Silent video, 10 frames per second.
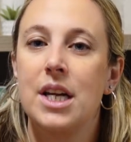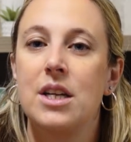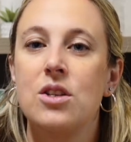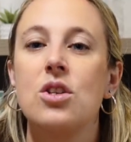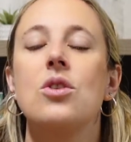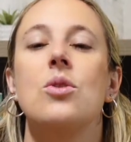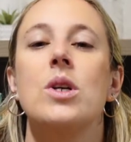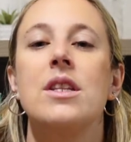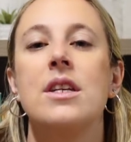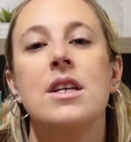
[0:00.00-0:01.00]
into
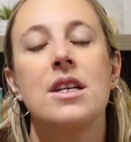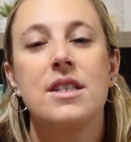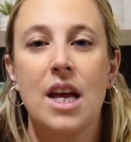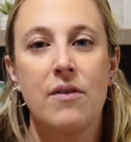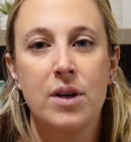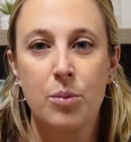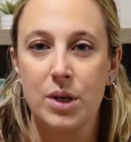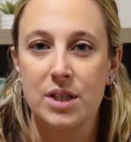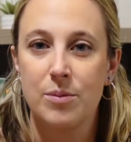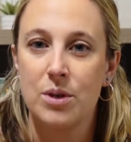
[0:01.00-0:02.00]
the 7
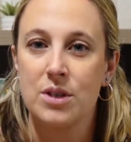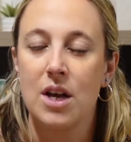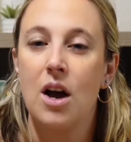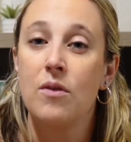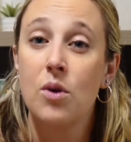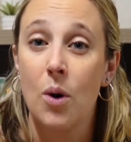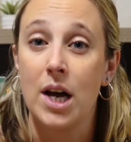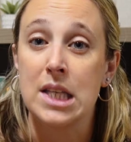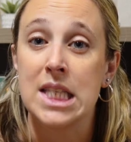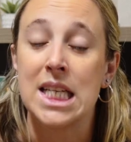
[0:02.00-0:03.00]
principles of
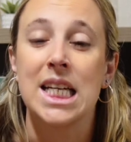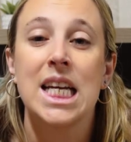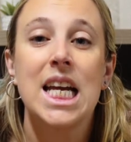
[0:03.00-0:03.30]
Kwanzaa